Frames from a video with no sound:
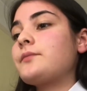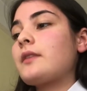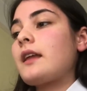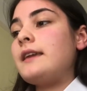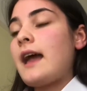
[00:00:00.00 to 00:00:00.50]

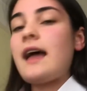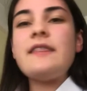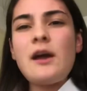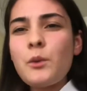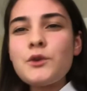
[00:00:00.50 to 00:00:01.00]
Yeah,
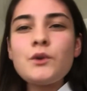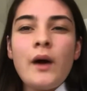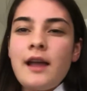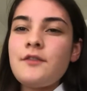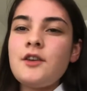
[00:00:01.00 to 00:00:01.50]
there was
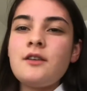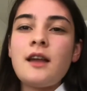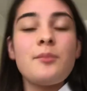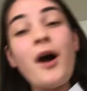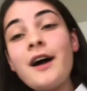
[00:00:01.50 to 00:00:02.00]
quite a few
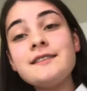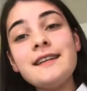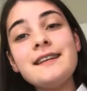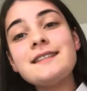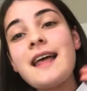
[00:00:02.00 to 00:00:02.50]
like
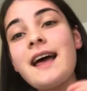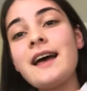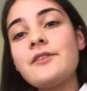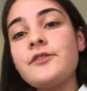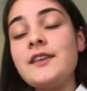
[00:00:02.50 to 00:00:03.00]
parties
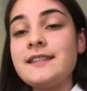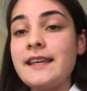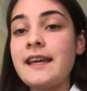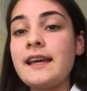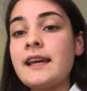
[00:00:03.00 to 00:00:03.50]
there this
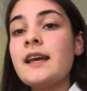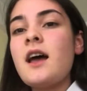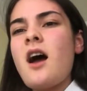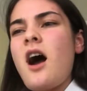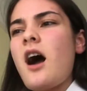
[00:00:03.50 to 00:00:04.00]
year.
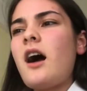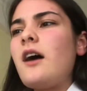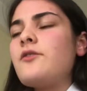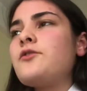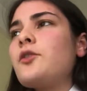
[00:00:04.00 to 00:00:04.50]

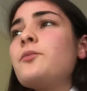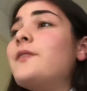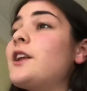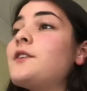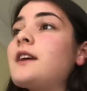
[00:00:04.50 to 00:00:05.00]
From
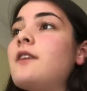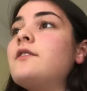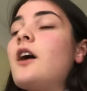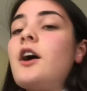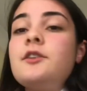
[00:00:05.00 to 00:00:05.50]
videos that I've
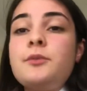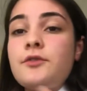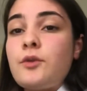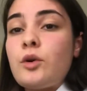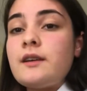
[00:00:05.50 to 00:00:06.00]
heard
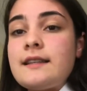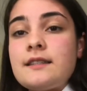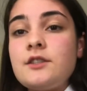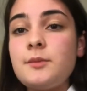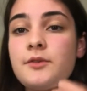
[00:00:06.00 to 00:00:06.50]
before and
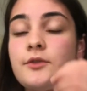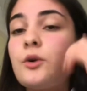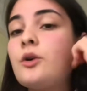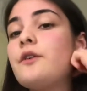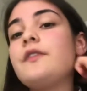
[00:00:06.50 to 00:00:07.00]
listened to
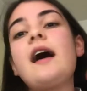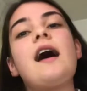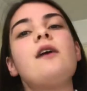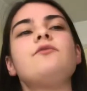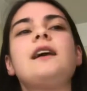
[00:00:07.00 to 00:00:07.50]
before,
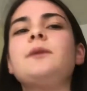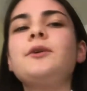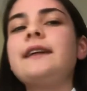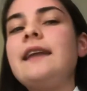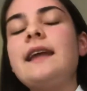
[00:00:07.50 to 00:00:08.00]

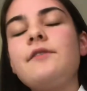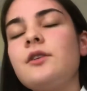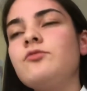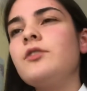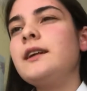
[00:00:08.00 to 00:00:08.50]
Talybont Gate never
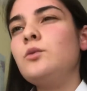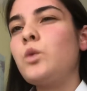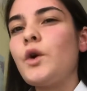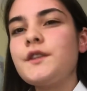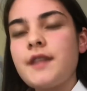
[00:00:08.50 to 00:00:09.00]
really
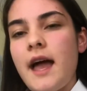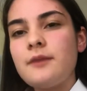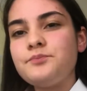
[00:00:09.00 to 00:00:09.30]
was that